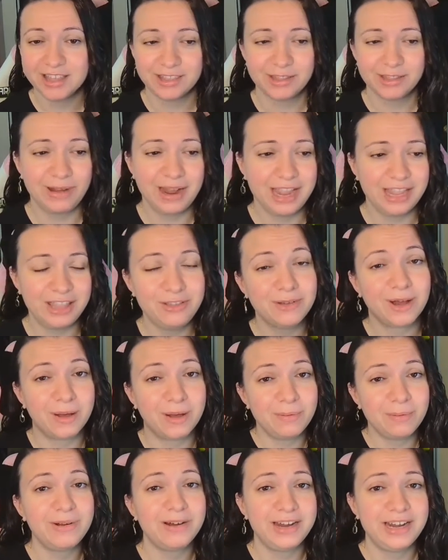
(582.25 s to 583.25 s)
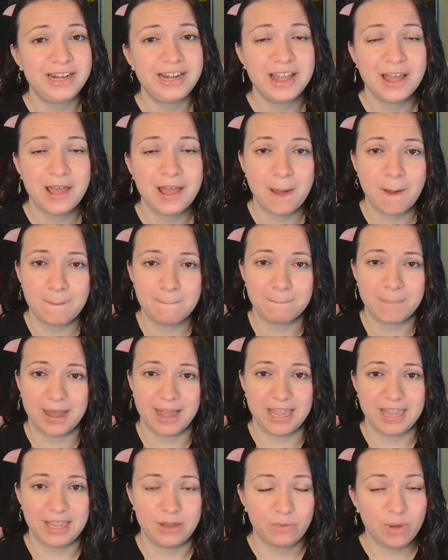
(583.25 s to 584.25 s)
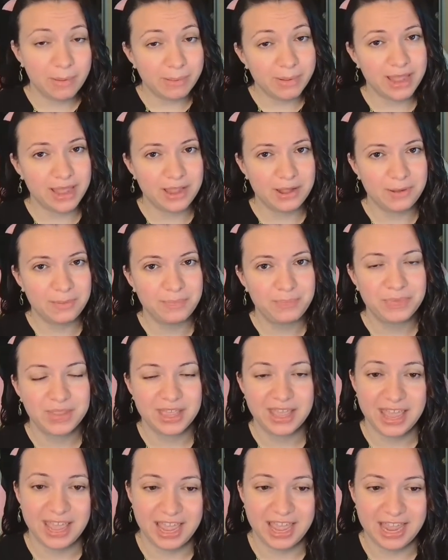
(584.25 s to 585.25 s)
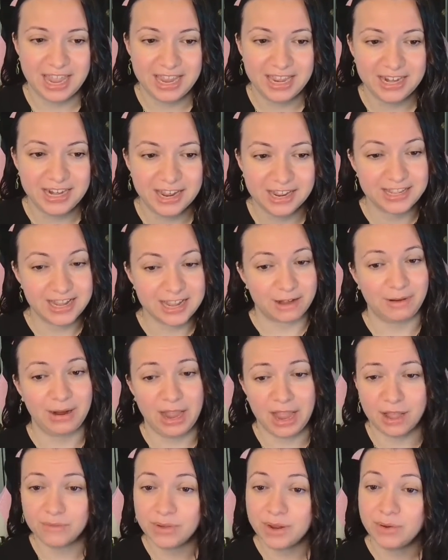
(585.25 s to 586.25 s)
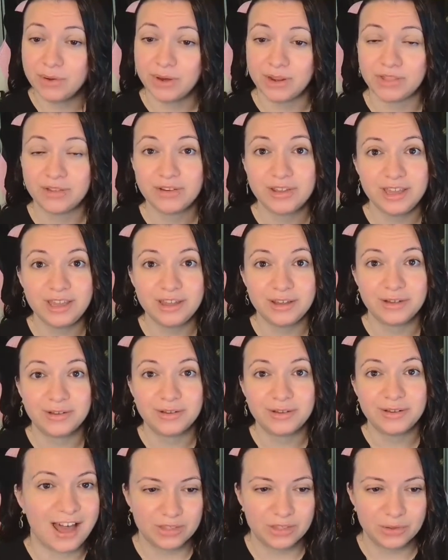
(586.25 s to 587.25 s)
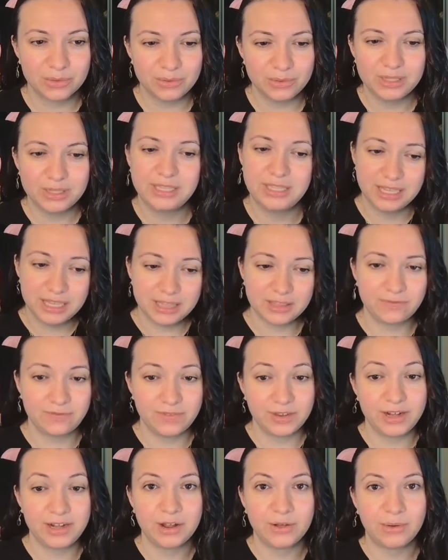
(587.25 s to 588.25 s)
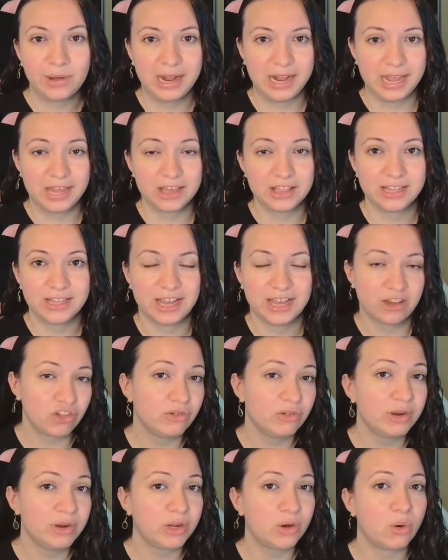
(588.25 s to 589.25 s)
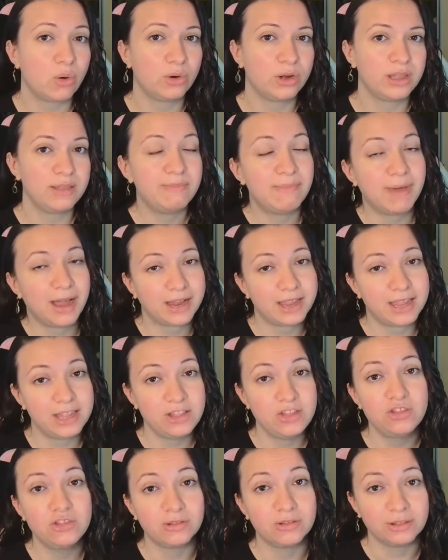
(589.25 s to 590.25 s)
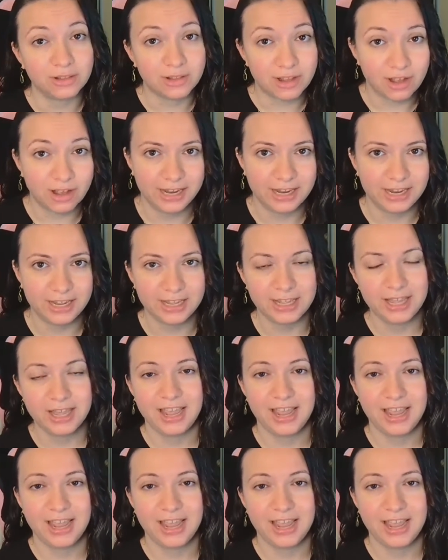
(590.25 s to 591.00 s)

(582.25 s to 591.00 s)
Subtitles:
So I had to upgrade my webcam, and now I have a Razer Keel. So this video I had actually recorded back in July,